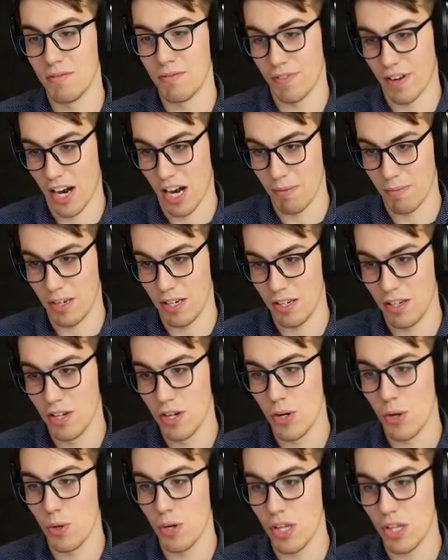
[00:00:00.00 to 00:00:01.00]
environment.
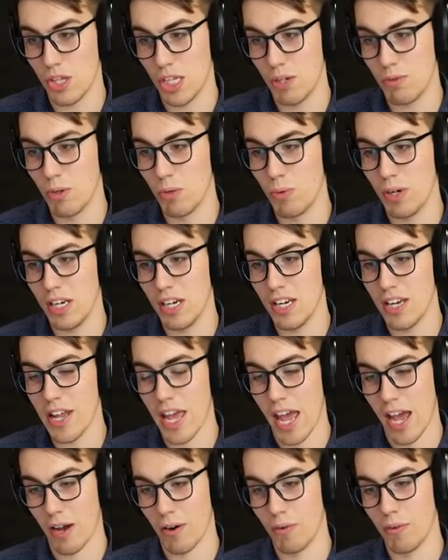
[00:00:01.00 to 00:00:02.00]
Who do you think will win
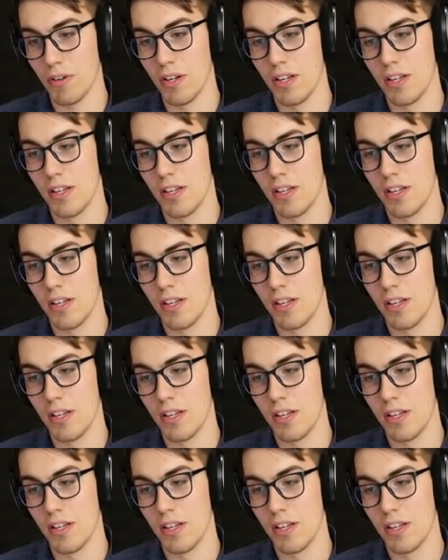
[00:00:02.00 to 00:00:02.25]
now?